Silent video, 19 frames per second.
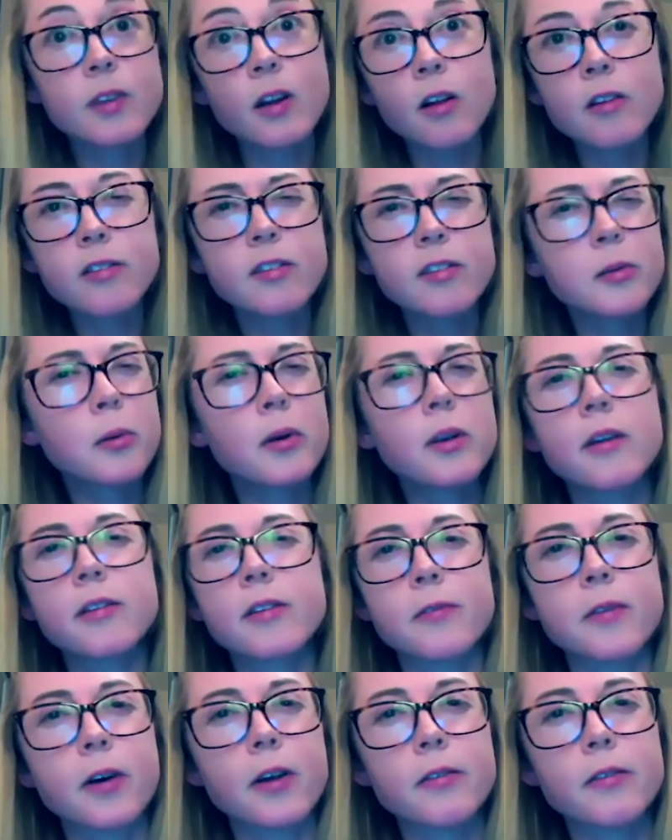Also, there were
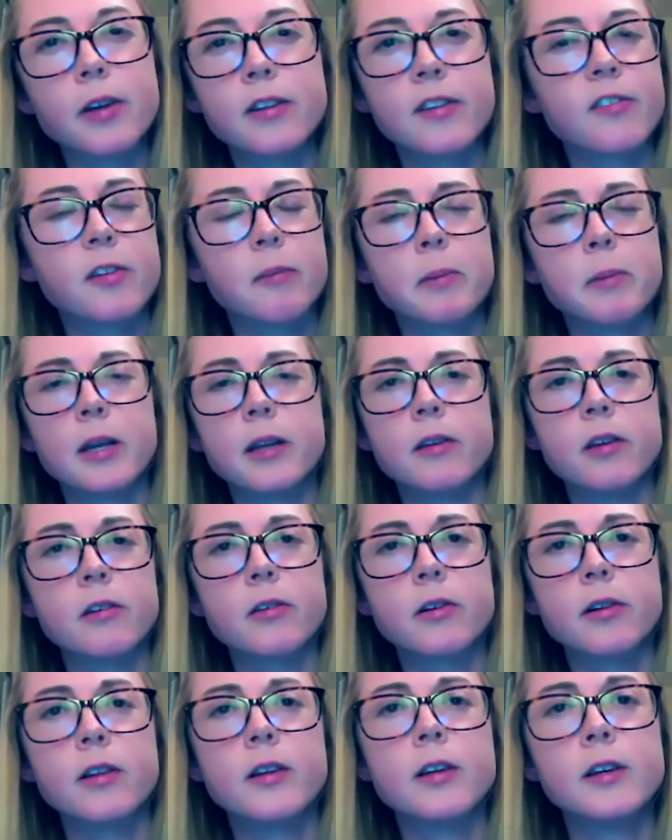lots of other reasons for being
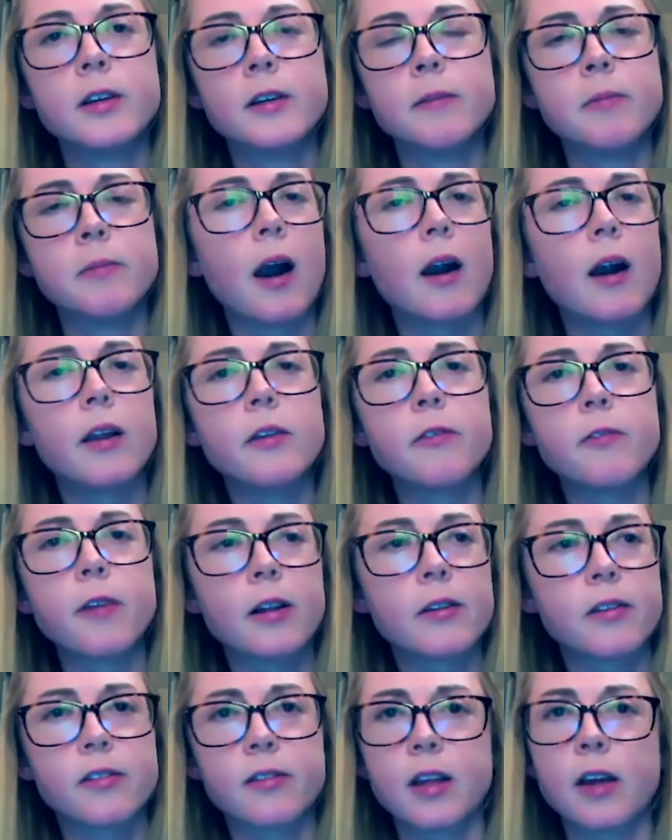neutral. Ireland
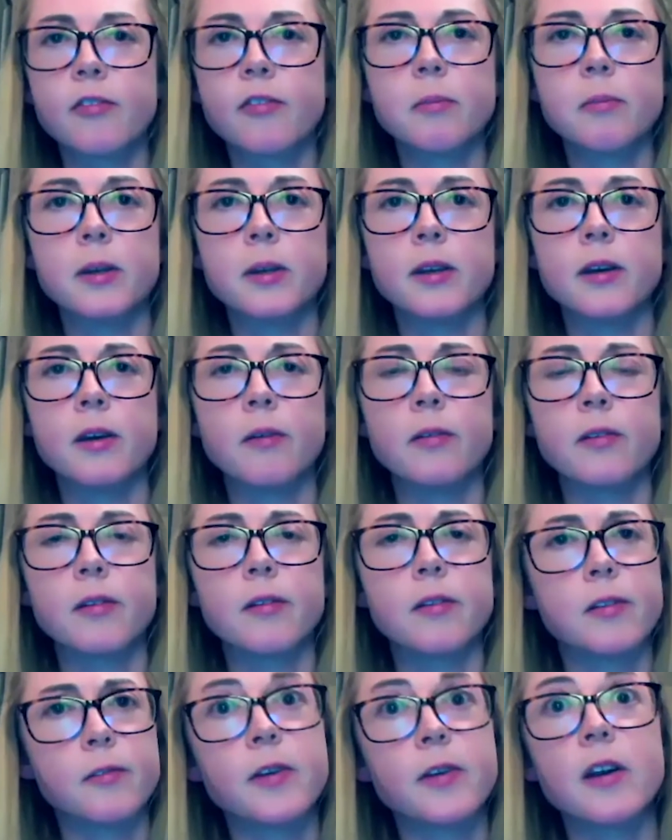felt itself to be
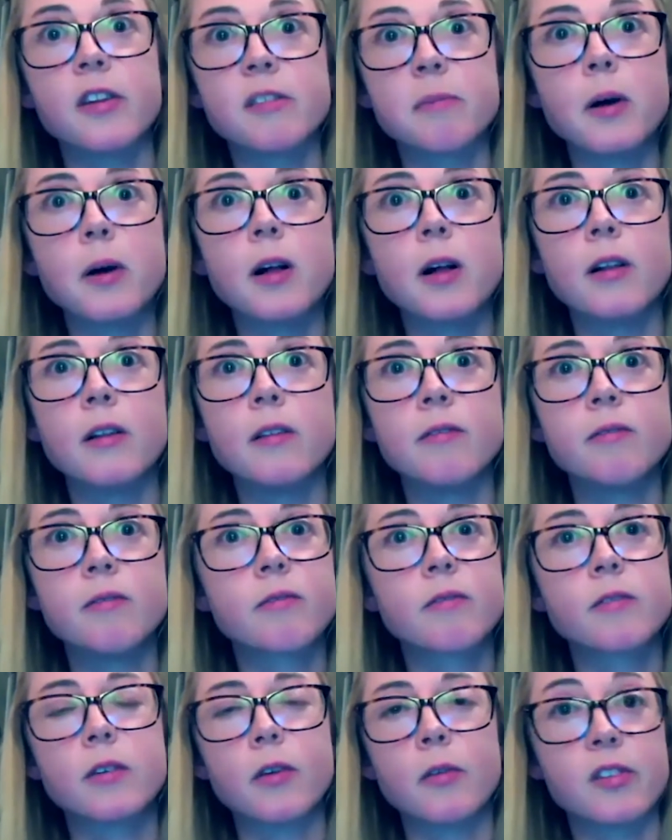a small
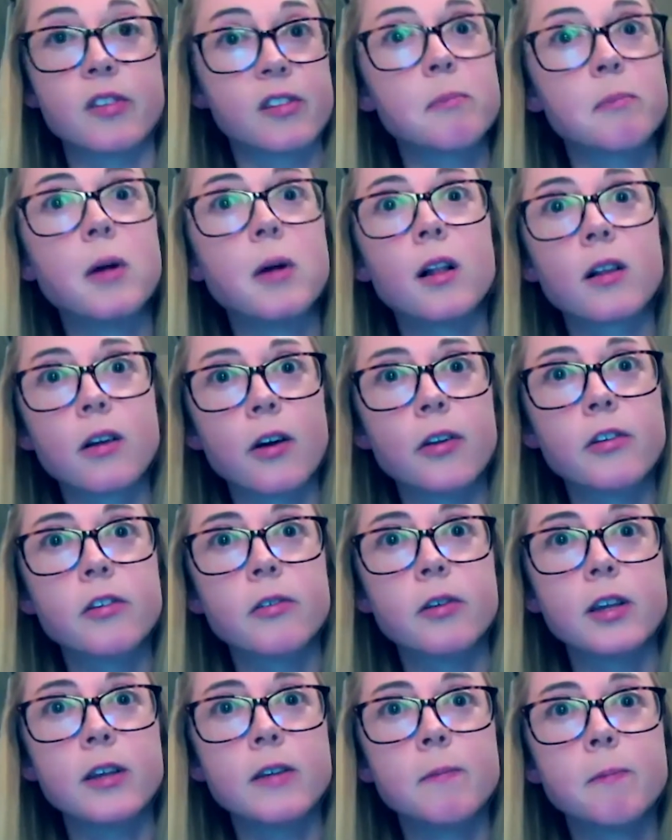
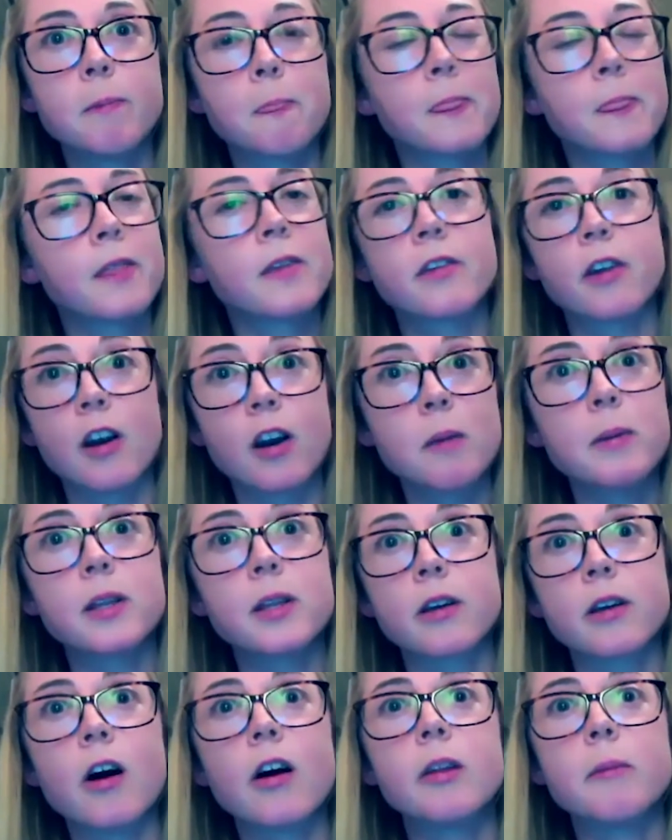country, terrible
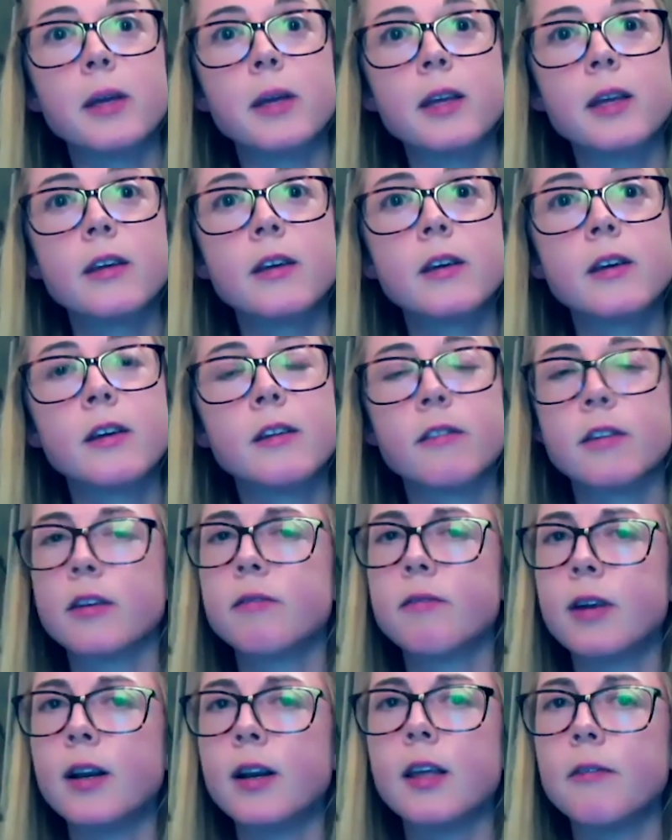economy,
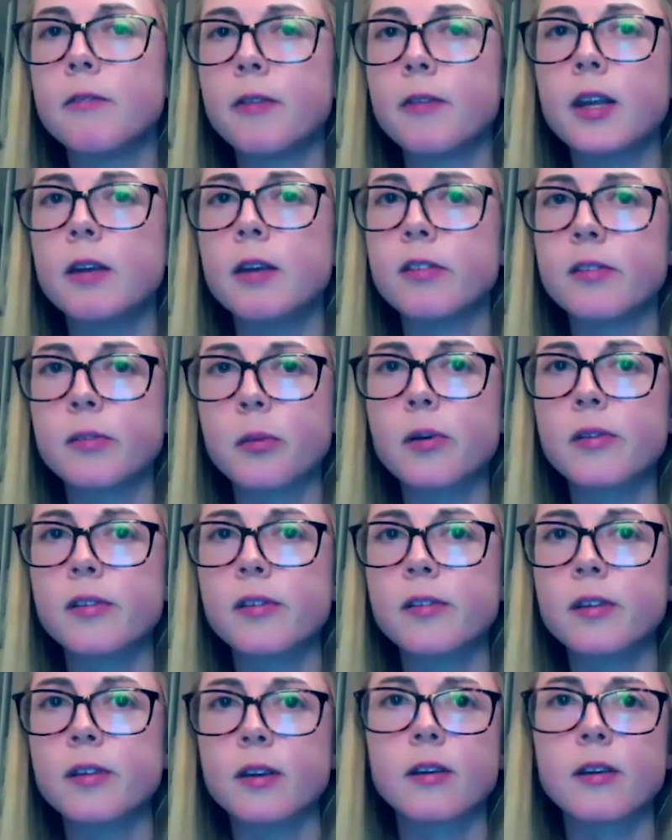didn't really have any
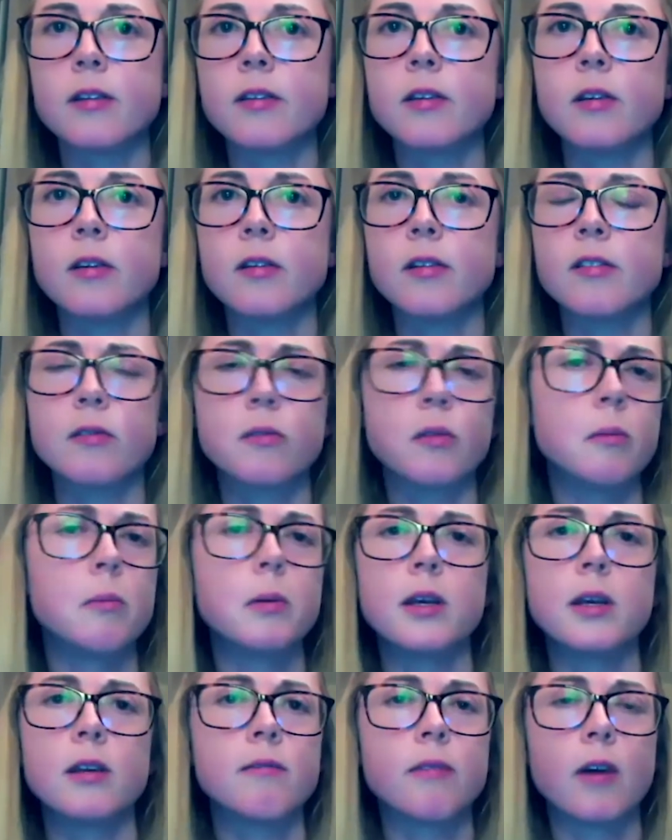resources that it could use and would
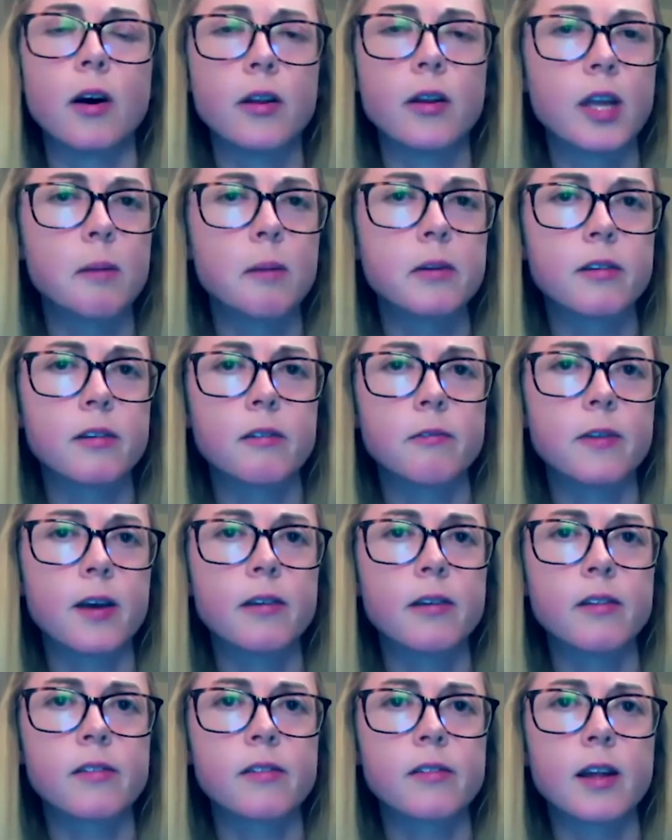be unable to
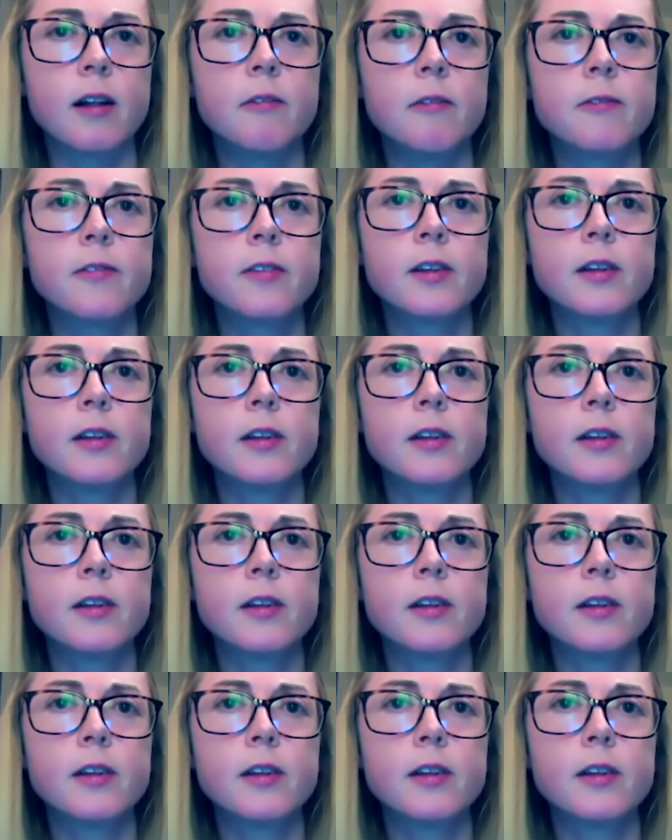defend itself.